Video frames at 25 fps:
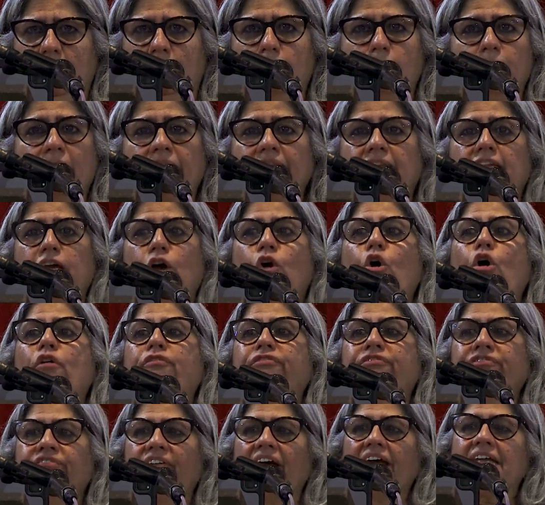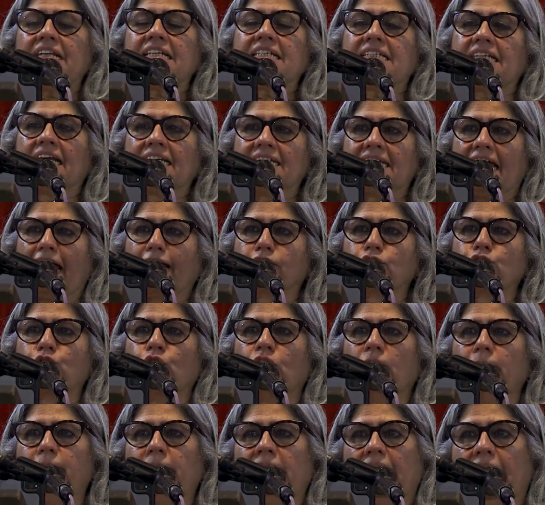but the offense has
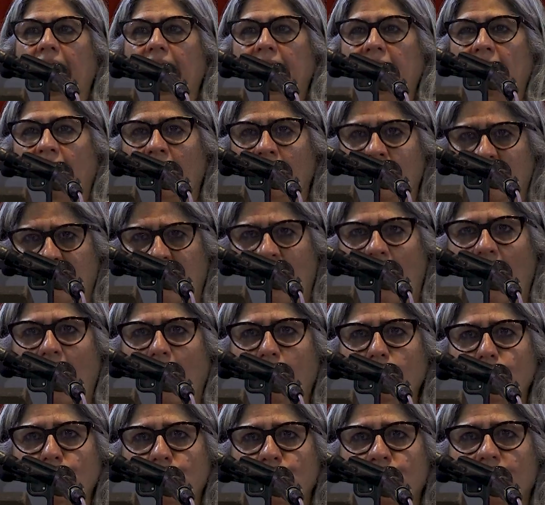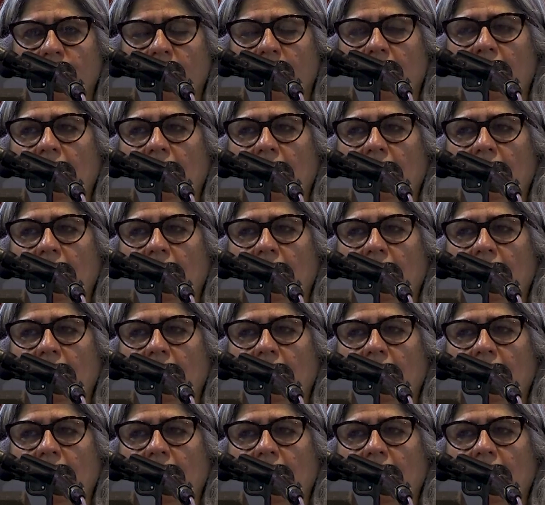actually been enlarged.